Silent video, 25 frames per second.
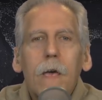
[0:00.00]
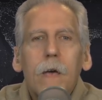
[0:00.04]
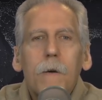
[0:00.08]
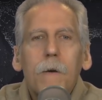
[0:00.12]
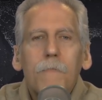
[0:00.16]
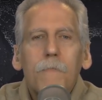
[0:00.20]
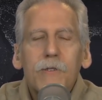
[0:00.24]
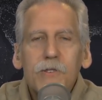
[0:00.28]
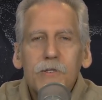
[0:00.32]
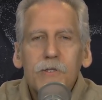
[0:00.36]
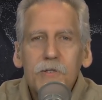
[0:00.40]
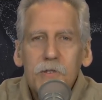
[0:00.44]

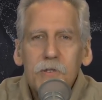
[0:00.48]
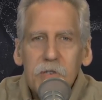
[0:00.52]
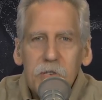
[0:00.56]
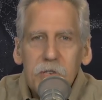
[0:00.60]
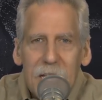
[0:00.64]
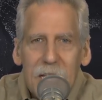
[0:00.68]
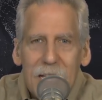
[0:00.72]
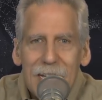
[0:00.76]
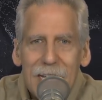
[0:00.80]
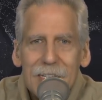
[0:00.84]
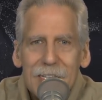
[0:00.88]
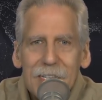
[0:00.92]
But your
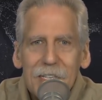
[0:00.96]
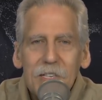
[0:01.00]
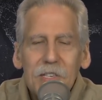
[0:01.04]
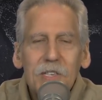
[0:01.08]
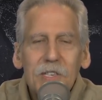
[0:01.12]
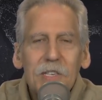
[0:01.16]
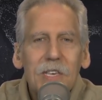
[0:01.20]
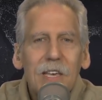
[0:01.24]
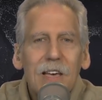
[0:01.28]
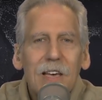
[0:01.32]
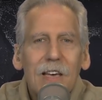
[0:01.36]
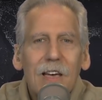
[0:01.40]

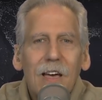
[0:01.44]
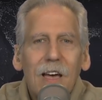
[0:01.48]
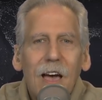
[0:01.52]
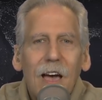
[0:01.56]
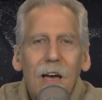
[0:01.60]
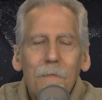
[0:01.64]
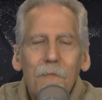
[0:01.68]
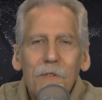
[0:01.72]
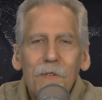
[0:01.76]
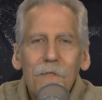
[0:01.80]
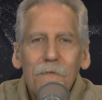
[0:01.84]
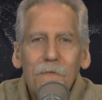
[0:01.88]
sins
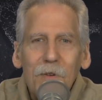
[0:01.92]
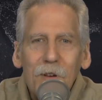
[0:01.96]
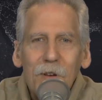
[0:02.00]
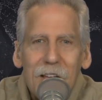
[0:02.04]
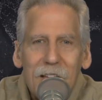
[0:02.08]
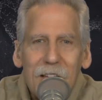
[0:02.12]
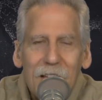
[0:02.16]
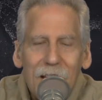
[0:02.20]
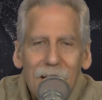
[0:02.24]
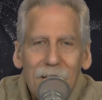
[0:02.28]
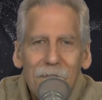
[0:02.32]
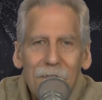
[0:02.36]
have been
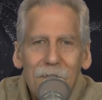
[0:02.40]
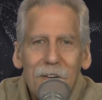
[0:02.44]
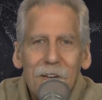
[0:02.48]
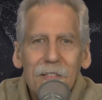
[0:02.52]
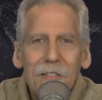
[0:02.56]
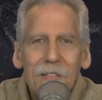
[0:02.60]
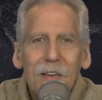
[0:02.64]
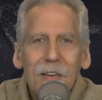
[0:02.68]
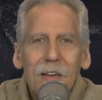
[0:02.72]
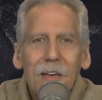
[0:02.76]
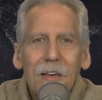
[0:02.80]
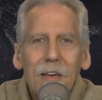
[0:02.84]

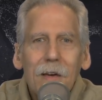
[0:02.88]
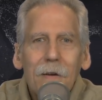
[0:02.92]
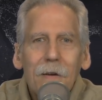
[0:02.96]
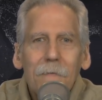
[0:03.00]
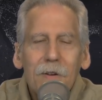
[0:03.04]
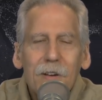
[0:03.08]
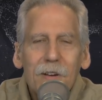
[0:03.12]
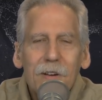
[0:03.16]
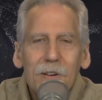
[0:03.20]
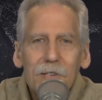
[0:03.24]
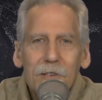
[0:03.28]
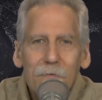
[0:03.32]
forgiven
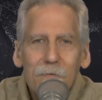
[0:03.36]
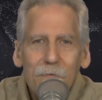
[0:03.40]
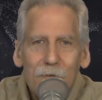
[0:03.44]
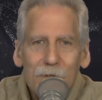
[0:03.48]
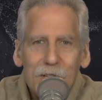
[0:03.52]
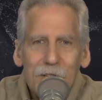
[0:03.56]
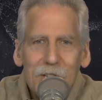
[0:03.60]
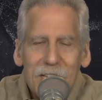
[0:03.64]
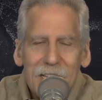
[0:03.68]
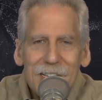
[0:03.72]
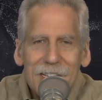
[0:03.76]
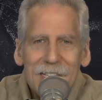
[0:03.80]
because of what
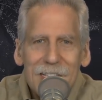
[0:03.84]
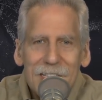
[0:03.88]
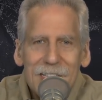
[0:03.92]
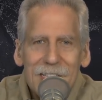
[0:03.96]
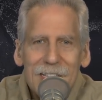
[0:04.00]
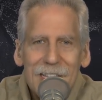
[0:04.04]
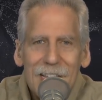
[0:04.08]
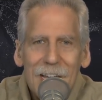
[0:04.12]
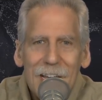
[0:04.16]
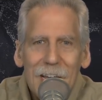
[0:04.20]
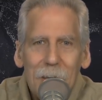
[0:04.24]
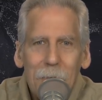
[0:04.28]
Jesus
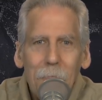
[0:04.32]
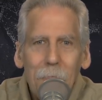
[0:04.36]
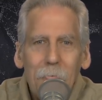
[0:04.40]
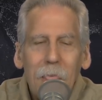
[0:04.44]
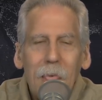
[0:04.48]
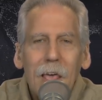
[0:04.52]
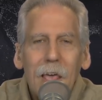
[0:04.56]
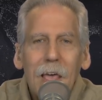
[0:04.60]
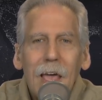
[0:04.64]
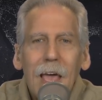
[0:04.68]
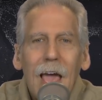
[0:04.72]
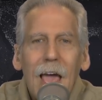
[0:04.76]
did.
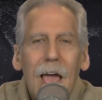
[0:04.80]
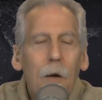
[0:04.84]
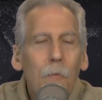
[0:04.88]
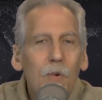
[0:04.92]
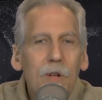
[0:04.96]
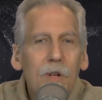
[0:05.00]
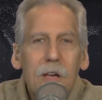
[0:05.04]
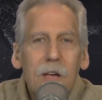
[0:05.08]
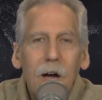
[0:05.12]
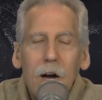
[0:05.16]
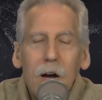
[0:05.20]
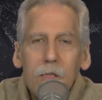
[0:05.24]
And
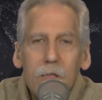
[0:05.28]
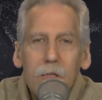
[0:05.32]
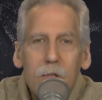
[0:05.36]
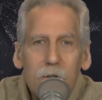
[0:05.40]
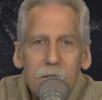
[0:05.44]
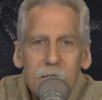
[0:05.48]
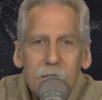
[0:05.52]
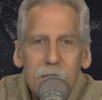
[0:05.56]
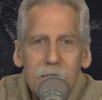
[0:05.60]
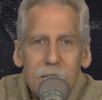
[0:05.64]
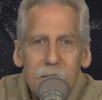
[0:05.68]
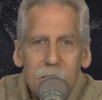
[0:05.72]
when God
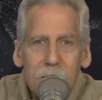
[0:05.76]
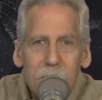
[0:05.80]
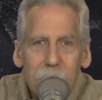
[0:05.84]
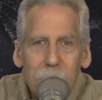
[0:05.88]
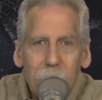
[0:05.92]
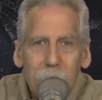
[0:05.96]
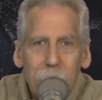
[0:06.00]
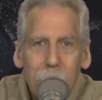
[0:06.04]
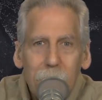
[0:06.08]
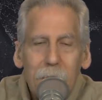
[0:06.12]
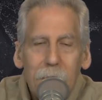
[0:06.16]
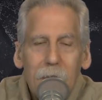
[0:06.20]
looks at
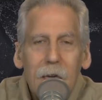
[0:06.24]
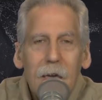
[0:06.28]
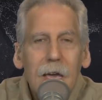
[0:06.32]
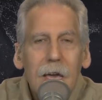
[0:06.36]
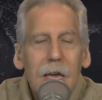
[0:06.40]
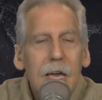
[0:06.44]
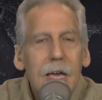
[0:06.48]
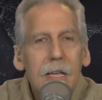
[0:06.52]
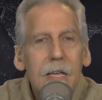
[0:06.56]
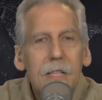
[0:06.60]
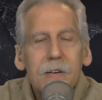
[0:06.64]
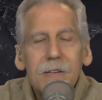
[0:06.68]
you,
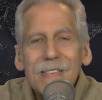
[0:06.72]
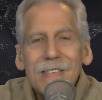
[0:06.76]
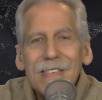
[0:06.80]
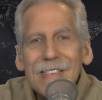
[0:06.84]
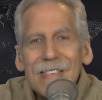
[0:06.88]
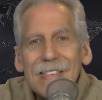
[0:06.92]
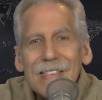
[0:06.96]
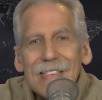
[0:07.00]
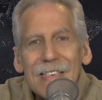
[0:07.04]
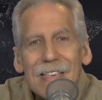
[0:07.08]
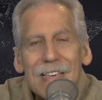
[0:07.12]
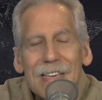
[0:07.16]
he doesn't
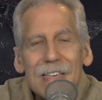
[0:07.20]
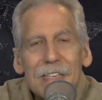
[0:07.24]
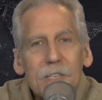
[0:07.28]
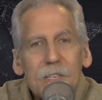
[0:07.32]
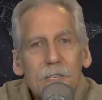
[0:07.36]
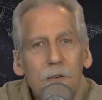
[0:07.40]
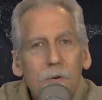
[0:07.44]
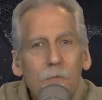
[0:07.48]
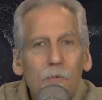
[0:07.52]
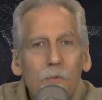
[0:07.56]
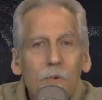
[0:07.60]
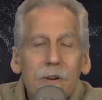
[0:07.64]
see
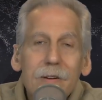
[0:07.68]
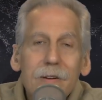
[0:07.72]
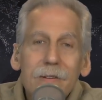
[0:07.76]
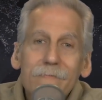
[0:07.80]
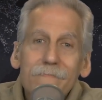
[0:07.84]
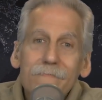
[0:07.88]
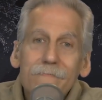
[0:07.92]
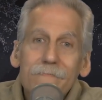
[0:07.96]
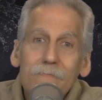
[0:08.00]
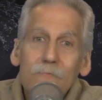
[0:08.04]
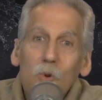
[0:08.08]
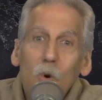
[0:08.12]

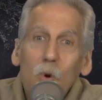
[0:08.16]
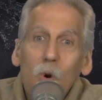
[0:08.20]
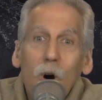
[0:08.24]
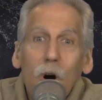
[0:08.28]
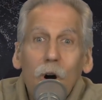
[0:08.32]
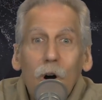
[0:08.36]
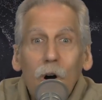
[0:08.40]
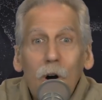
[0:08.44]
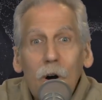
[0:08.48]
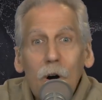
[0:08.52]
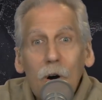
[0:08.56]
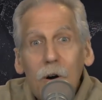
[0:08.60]
someone,
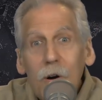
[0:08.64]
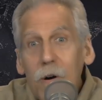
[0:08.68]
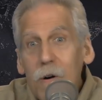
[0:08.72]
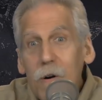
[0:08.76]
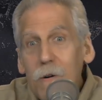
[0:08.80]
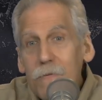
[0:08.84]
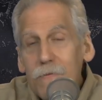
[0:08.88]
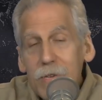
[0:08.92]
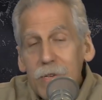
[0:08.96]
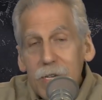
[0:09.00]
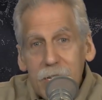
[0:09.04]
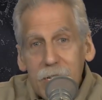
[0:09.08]

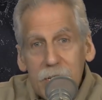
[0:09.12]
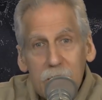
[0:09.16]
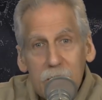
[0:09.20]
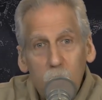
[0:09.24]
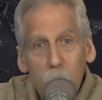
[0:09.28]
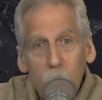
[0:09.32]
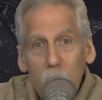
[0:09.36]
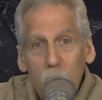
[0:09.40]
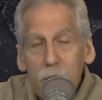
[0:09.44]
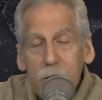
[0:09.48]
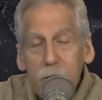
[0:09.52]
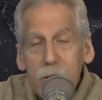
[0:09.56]
oh, she's
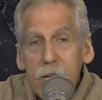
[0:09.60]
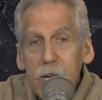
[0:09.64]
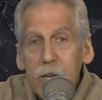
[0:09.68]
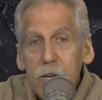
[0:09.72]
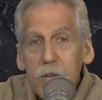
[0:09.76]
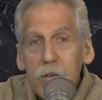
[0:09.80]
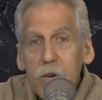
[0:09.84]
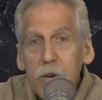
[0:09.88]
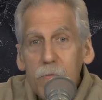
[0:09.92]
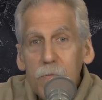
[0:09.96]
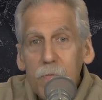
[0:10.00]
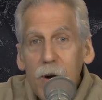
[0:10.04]
worrying
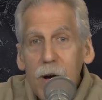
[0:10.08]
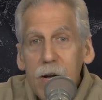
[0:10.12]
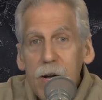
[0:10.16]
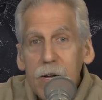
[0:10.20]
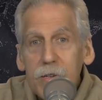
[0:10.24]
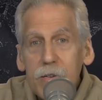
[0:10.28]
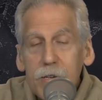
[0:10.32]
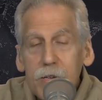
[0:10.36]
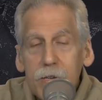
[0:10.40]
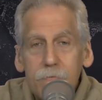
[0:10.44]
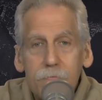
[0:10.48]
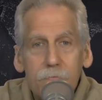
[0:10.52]
too
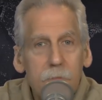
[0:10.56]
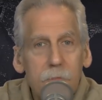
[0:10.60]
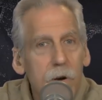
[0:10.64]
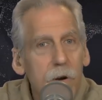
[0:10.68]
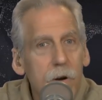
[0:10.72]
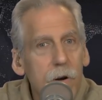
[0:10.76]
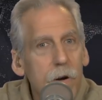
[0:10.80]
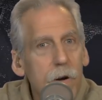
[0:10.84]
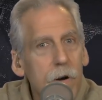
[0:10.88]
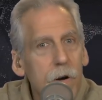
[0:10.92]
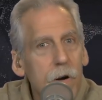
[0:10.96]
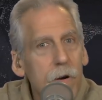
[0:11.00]
much.
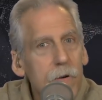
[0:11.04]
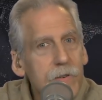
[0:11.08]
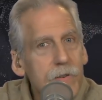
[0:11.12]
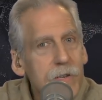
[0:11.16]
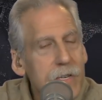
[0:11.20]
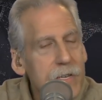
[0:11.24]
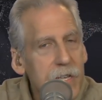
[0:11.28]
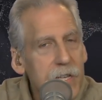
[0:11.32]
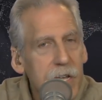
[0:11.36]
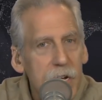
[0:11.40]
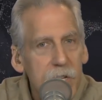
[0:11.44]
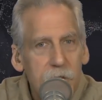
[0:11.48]
Oh,
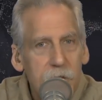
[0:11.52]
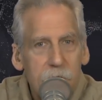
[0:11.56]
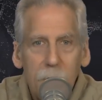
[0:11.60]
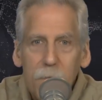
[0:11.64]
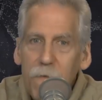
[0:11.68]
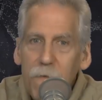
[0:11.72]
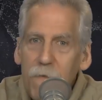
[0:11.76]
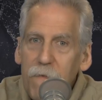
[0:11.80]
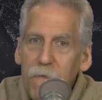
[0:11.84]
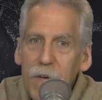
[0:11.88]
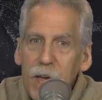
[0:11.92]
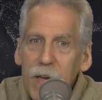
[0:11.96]
she's got some
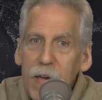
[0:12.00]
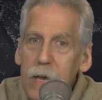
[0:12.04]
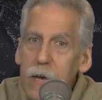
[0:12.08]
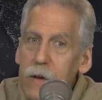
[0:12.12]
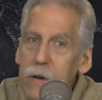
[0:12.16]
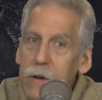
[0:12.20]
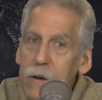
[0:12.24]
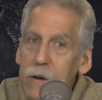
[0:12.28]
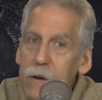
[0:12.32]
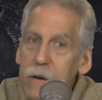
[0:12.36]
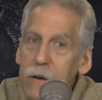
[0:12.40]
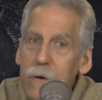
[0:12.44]

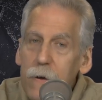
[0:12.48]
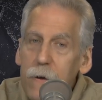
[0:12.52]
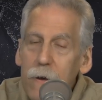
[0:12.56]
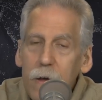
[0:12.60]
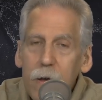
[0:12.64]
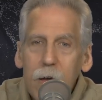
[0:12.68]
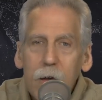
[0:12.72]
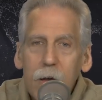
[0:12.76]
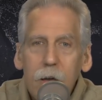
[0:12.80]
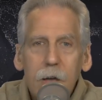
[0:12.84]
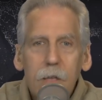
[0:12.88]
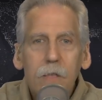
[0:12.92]
fear.
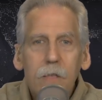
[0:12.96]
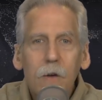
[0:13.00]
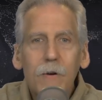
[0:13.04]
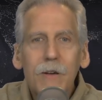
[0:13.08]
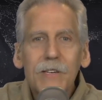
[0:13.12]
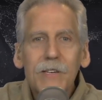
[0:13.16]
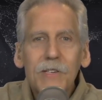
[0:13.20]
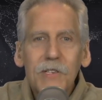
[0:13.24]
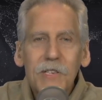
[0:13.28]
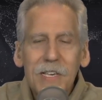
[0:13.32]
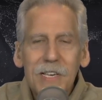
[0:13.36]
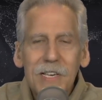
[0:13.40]
No, he
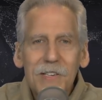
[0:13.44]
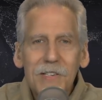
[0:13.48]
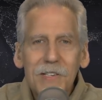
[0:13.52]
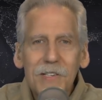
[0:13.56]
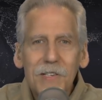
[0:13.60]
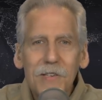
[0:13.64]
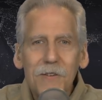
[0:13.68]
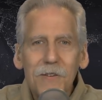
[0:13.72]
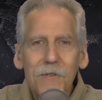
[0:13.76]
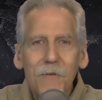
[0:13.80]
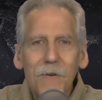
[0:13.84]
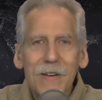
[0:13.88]

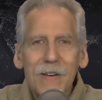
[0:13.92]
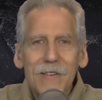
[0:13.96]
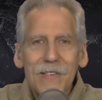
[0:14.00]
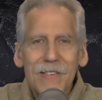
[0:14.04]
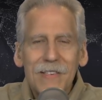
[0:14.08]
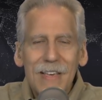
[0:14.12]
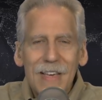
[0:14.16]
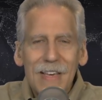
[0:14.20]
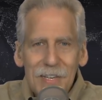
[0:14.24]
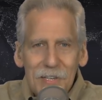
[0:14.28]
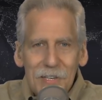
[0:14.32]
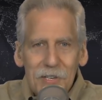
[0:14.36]
sees you
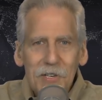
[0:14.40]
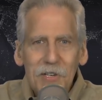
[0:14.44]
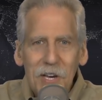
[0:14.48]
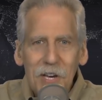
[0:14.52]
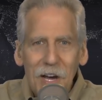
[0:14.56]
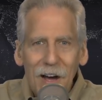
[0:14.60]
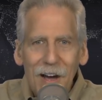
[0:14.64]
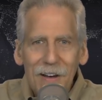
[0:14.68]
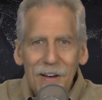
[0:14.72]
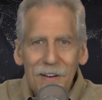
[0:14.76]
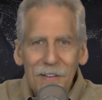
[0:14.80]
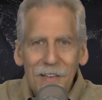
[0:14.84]
as his
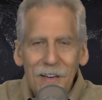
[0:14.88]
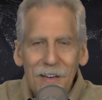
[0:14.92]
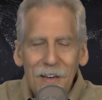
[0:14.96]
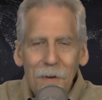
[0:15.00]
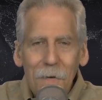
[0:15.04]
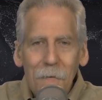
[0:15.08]
child.